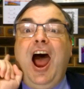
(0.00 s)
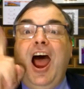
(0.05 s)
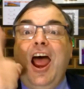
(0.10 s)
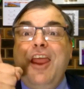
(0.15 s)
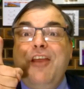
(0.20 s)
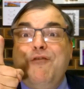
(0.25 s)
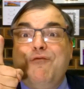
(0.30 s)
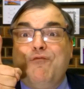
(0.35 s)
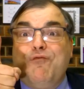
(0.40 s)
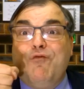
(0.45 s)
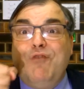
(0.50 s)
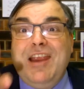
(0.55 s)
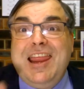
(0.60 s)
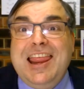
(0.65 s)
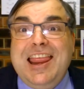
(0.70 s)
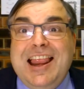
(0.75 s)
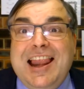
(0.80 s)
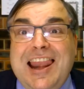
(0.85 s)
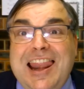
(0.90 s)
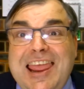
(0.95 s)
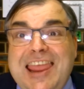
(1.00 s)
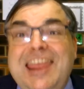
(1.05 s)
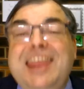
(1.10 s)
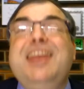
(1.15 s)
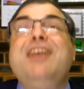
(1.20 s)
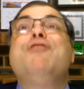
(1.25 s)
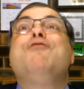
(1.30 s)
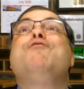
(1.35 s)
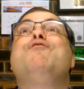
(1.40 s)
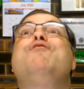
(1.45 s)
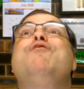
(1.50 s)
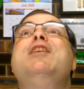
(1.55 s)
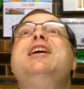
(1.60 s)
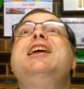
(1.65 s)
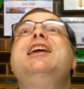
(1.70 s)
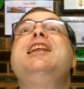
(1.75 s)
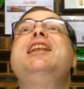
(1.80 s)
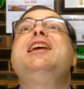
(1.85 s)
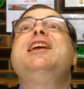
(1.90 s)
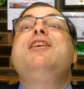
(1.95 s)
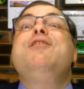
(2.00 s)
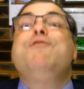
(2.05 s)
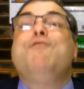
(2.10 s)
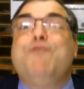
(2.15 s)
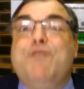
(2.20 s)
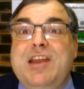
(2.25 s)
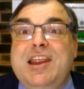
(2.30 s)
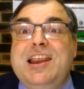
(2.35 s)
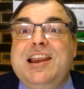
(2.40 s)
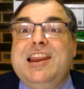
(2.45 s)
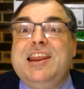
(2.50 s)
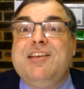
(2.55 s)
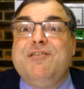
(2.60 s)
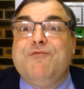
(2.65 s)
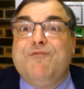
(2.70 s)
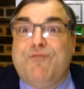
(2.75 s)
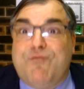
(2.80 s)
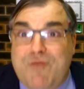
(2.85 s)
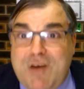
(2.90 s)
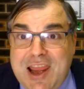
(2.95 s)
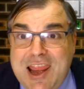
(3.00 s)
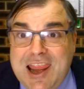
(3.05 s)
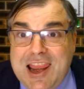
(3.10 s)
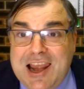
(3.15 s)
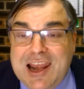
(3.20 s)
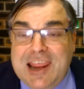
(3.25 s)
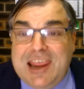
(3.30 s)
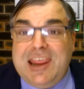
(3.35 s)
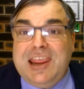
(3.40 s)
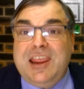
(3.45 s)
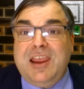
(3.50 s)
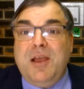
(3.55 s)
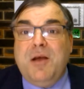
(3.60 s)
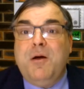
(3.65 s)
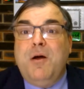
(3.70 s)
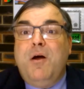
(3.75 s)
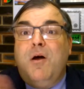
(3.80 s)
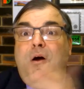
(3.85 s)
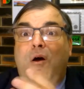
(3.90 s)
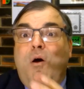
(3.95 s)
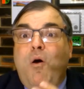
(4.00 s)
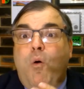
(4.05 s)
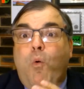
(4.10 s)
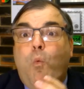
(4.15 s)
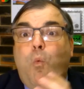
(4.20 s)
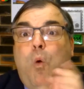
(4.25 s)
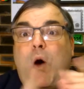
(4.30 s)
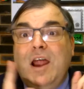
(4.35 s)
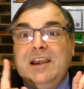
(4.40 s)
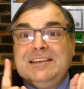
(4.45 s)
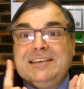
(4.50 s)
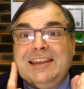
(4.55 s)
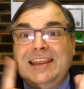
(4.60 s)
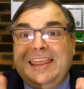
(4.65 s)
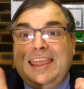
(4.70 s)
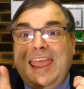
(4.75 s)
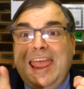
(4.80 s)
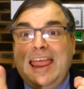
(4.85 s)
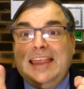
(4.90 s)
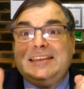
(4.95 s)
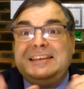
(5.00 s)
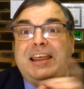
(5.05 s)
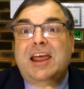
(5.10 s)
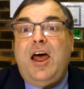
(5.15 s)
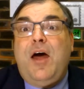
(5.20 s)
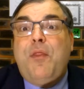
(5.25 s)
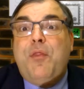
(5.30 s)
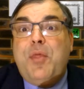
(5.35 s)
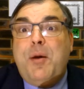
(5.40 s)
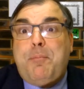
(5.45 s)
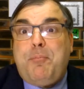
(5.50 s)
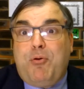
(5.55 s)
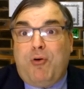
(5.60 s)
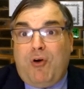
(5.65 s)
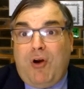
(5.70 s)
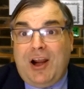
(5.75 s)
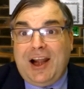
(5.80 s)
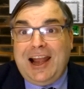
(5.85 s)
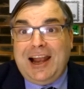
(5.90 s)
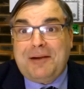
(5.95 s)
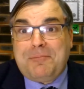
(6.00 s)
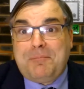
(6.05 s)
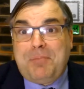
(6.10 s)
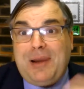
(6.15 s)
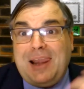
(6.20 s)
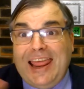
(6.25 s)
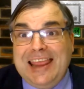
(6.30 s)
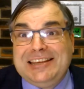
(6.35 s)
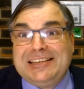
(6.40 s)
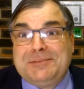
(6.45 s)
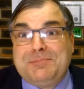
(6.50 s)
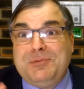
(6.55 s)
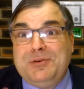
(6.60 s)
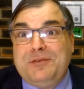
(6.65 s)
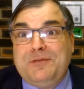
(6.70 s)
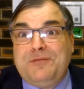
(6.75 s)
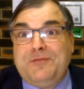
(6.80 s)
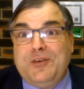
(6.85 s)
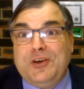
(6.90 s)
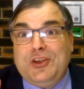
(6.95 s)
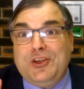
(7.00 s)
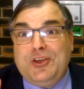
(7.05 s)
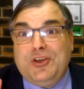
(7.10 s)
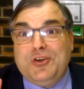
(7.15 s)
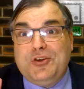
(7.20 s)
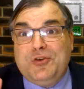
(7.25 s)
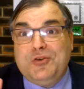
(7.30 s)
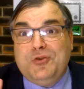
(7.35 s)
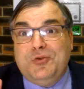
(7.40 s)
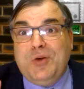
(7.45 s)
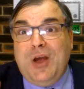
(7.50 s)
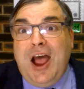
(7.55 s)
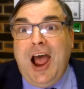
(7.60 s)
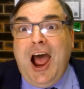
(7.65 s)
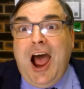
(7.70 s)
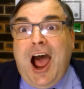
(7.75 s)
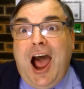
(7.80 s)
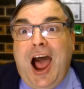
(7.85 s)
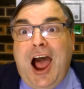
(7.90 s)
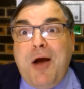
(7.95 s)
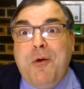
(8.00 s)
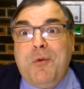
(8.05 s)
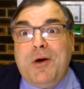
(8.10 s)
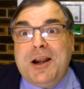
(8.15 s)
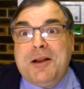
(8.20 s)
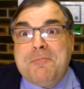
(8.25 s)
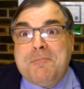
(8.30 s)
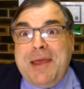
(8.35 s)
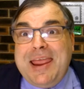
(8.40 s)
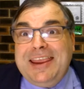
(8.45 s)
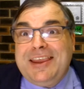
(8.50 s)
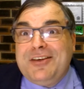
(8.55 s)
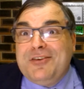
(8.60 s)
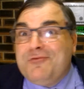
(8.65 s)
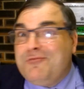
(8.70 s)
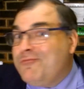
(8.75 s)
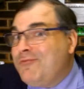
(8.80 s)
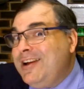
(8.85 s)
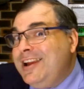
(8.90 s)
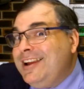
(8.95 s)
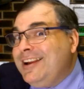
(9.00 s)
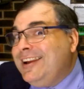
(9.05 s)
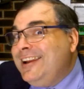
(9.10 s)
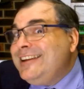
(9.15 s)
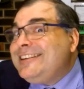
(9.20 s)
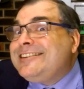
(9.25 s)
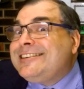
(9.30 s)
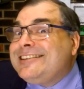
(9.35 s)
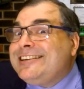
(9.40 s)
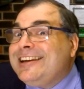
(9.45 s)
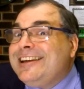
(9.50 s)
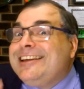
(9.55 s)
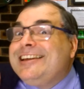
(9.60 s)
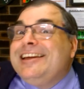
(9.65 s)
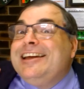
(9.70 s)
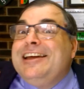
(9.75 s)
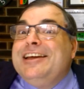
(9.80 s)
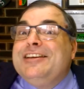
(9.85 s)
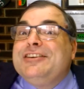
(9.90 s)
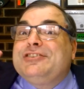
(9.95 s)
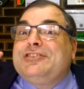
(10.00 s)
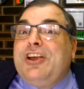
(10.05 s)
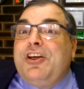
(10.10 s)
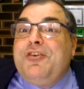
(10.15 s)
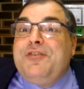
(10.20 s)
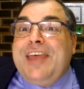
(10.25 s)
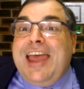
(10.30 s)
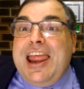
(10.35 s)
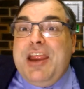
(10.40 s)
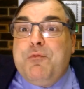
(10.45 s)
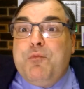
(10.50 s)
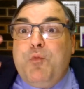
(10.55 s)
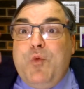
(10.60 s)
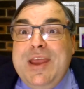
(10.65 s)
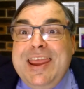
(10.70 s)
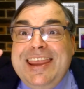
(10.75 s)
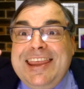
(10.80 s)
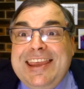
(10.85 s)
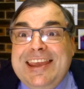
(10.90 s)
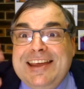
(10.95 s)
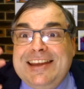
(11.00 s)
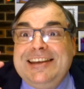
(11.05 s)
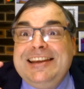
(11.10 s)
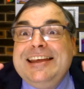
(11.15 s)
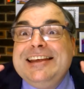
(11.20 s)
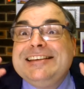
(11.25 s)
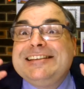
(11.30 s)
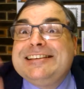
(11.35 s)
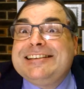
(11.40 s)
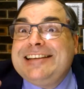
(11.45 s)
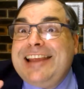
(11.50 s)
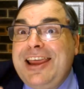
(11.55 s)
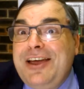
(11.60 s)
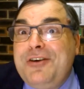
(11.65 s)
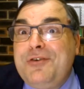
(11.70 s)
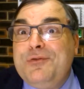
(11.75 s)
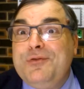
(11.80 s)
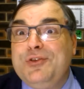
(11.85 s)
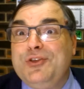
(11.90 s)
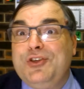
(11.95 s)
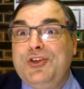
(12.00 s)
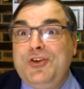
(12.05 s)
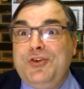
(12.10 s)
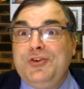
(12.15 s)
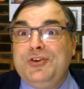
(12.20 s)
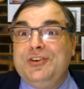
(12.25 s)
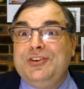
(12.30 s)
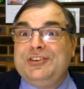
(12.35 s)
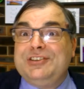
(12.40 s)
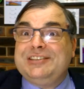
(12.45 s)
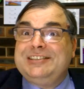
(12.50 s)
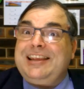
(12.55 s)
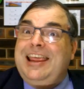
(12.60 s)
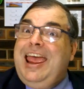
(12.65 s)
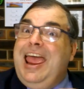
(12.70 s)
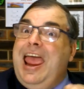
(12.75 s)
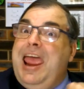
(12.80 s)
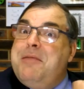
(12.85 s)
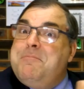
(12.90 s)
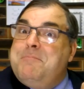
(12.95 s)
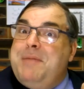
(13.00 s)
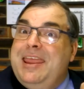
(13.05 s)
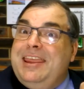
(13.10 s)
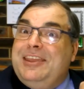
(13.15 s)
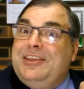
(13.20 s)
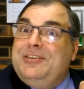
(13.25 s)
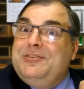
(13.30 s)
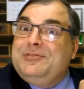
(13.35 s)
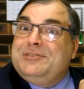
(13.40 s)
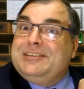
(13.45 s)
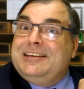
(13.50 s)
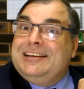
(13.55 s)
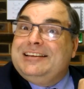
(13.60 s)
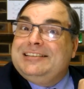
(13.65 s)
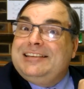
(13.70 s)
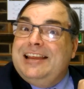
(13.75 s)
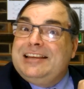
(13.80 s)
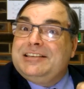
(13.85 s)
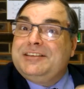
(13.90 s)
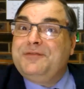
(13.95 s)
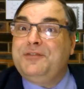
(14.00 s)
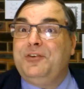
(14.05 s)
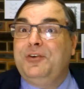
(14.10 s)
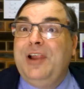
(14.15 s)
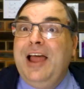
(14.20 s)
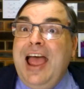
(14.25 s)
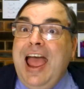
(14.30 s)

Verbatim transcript: I really, really, really, really want to get the product placement for you. I want to make it realistic so that we can sell units and make you successful